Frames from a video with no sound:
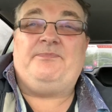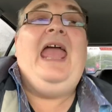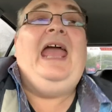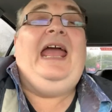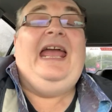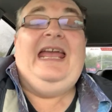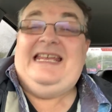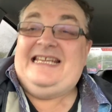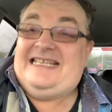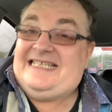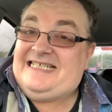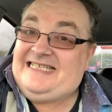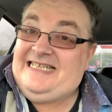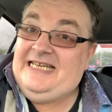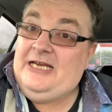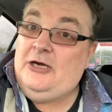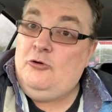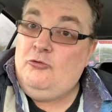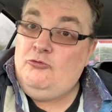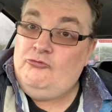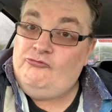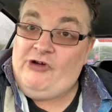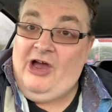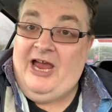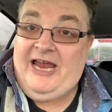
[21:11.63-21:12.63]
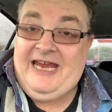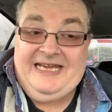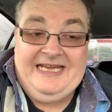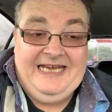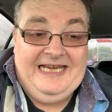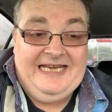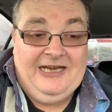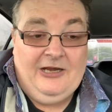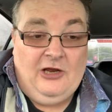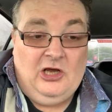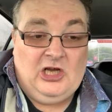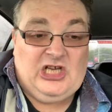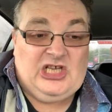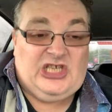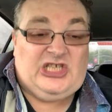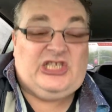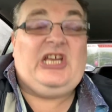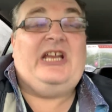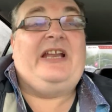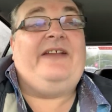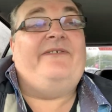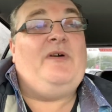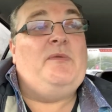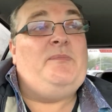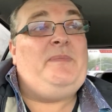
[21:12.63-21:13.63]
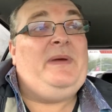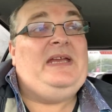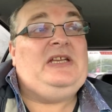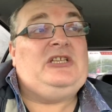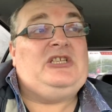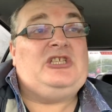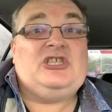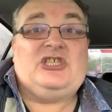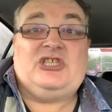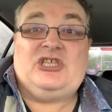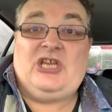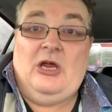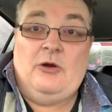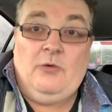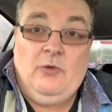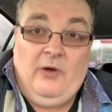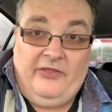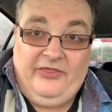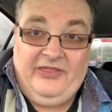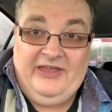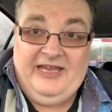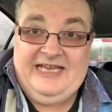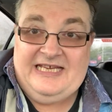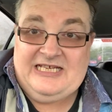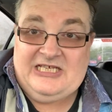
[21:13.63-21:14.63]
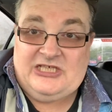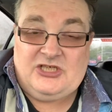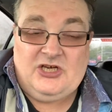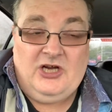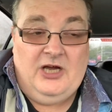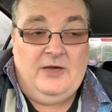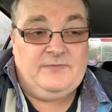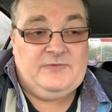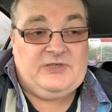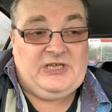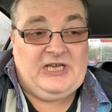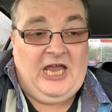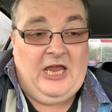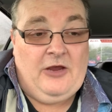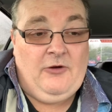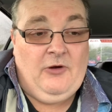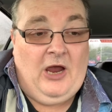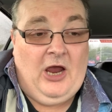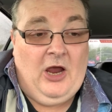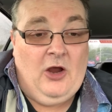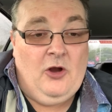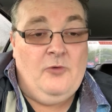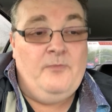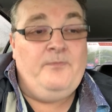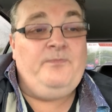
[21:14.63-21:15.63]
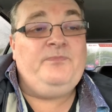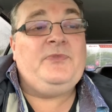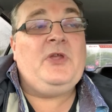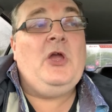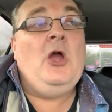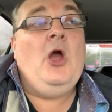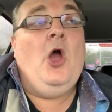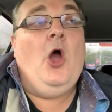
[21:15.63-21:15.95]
It's still raining like a son of a bitch, so I think it's time to go home.